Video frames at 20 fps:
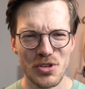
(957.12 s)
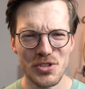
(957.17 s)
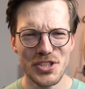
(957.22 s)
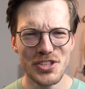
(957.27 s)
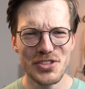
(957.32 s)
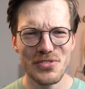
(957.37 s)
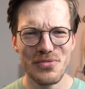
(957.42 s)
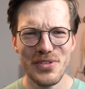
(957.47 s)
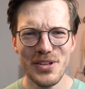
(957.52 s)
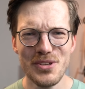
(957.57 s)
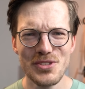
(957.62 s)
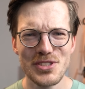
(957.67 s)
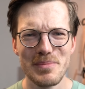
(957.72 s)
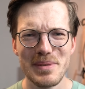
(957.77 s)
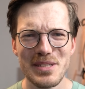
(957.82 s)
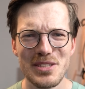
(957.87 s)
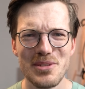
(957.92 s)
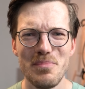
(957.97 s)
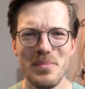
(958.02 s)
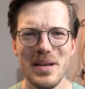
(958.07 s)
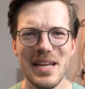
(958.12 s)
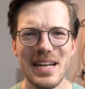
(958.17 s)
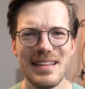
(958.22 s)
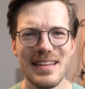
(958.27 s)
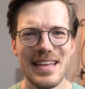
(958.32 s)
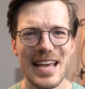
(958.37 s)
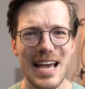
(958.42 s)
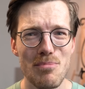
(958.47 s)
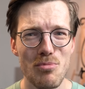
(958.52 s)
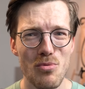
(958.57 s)
So it just feels a bit to me
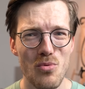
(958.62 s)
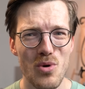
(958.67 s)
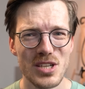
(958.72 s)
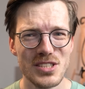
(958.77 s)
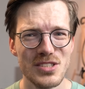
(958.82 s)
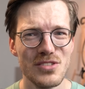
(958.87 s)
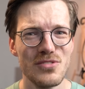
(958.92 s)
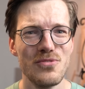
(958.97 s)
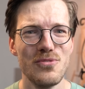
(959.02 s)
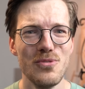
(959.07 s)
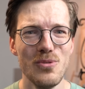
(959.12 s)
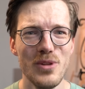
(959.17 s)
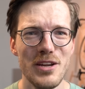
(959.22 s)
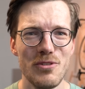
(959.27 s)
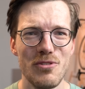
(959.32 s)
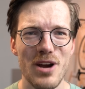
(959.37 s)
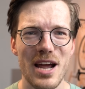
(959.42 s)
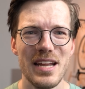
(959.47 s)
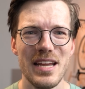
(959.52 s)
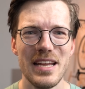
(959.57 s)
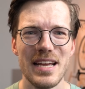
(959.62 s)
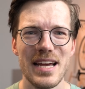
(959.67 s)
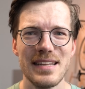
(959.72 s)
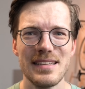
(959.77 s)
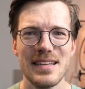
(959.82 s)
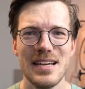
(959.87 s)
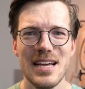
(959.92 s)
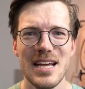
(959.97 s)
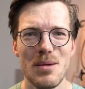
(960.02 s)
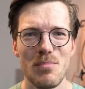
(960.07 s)
that the app wasn't fully ready
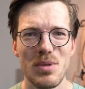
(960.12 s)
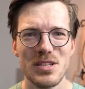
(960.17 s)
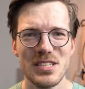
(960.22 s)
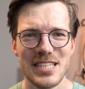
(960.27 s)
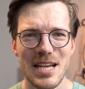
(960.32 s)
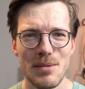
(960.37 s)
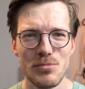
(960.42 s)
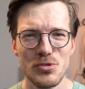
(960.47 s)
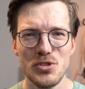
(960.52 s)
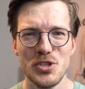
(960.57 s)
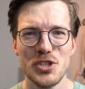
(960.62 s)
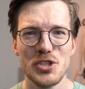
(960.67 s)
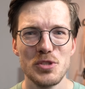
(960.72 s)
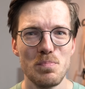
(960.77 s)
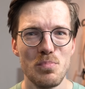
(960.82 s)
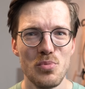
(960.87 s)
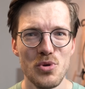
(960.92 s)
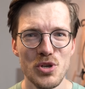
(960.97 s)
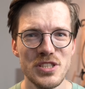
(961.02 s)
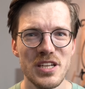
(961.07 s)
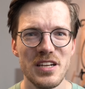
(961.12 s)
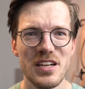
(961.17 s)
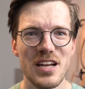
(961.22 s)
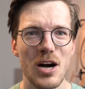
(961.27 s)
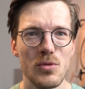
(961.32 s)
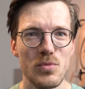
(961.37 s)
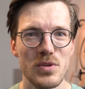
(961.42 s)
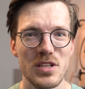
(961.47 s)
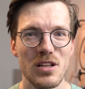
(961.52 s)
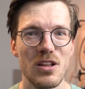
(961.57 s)
yet, but Samsung just pushed it
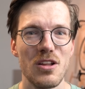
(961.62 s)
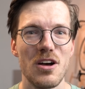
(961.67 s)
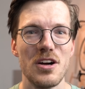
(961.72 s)
out with the